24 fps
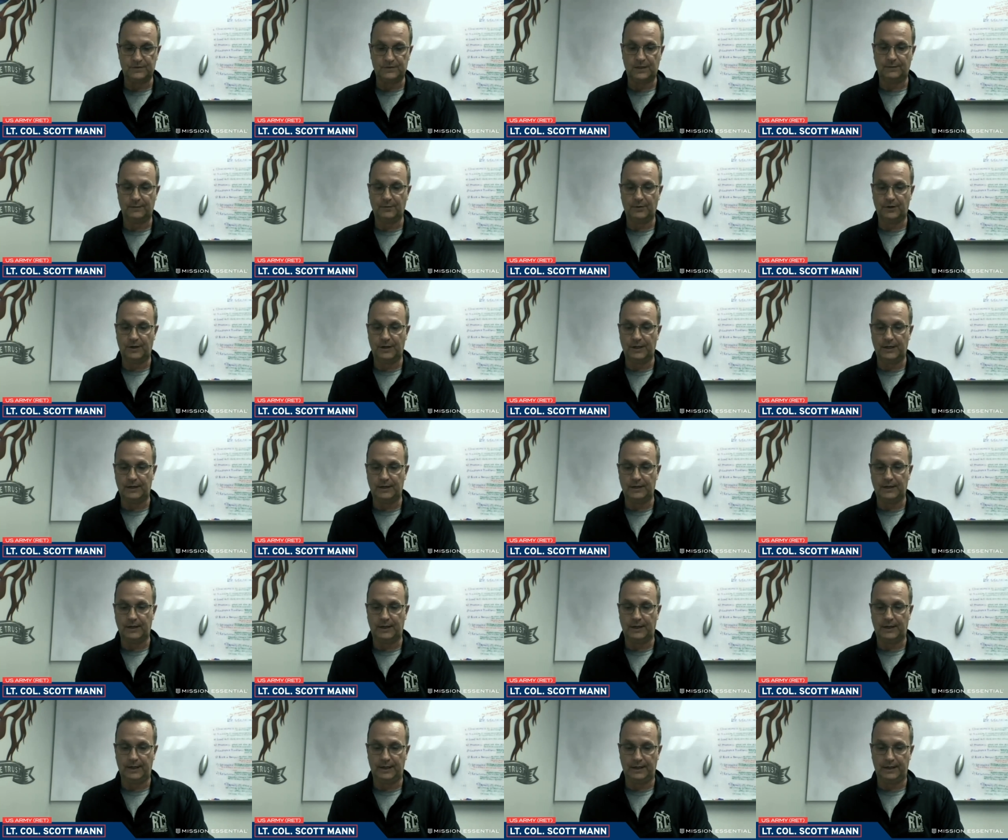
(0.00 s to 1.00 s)
so I'm going to hit it,
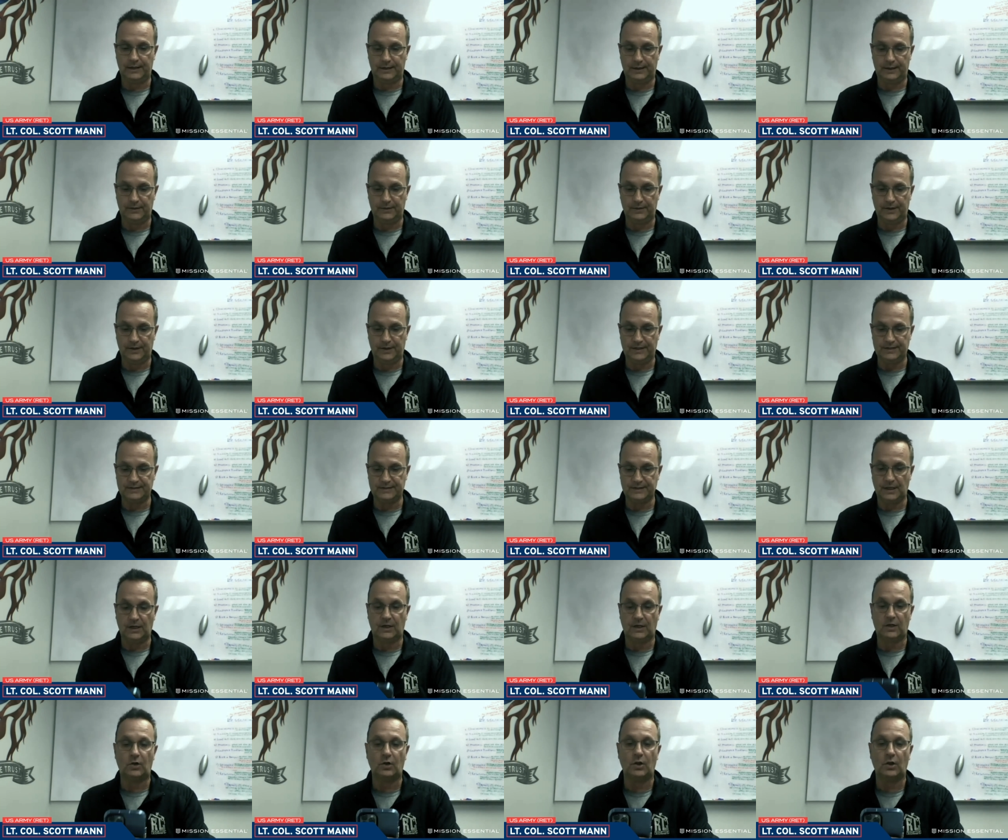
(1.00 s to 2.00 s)
and here it is:
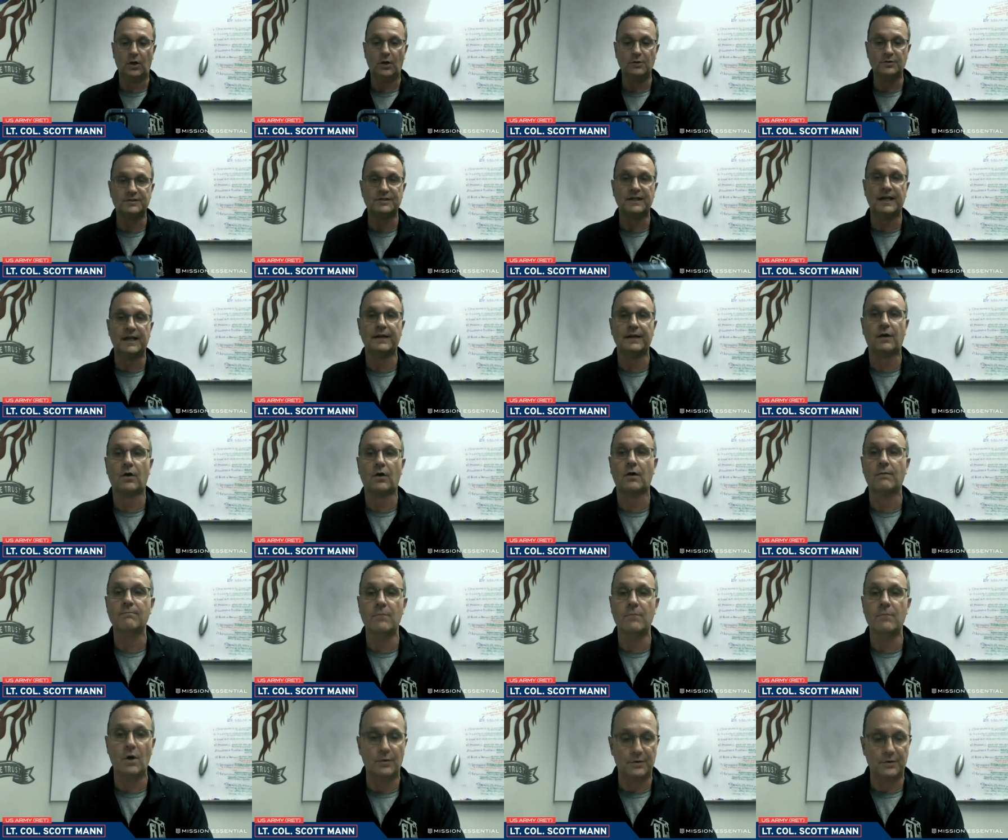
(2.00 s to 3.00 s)
a close and
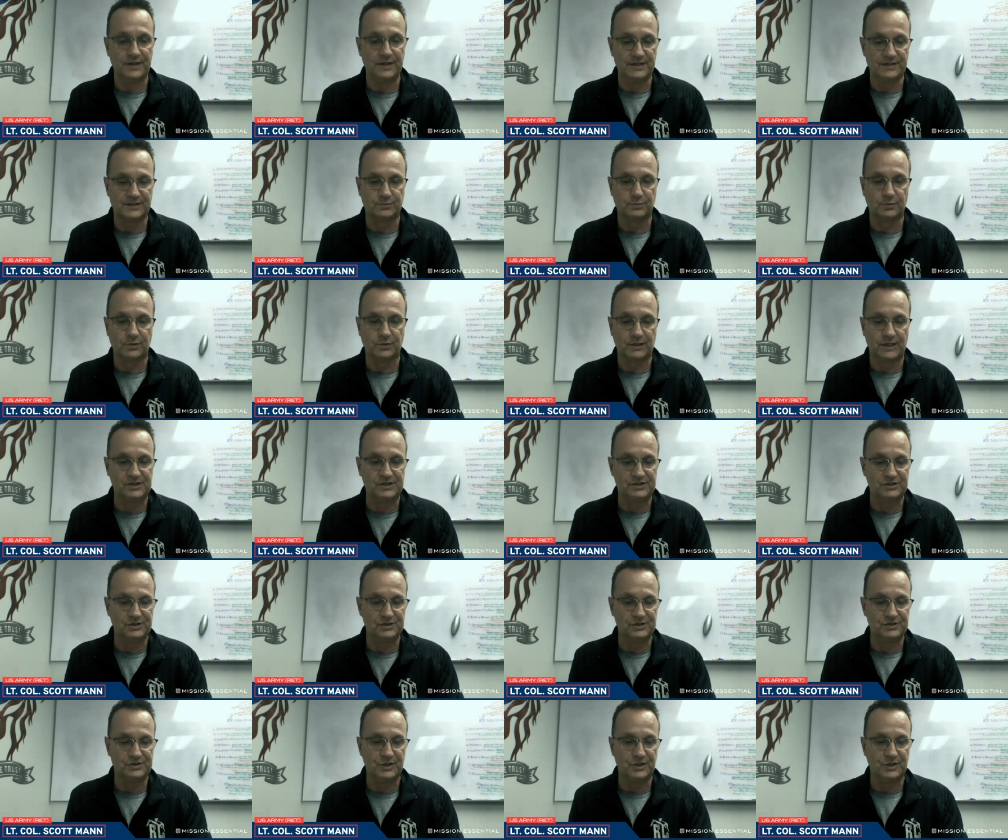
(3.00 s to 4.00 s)
harmonious
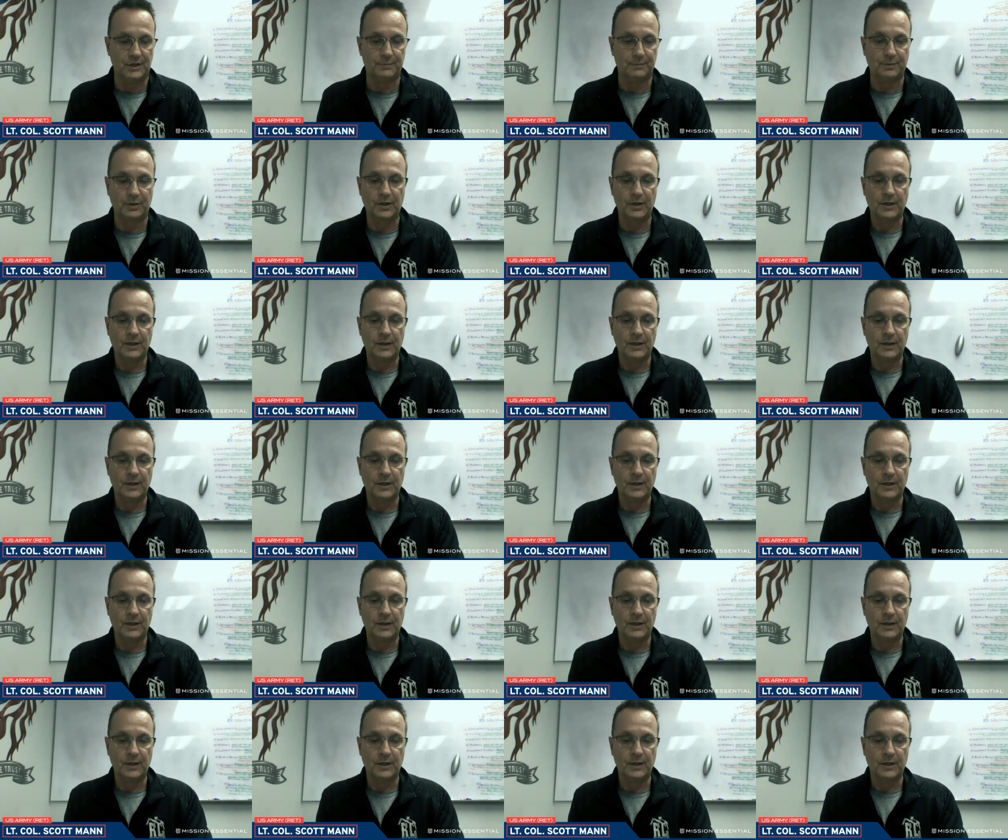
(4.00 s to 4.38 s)
relationship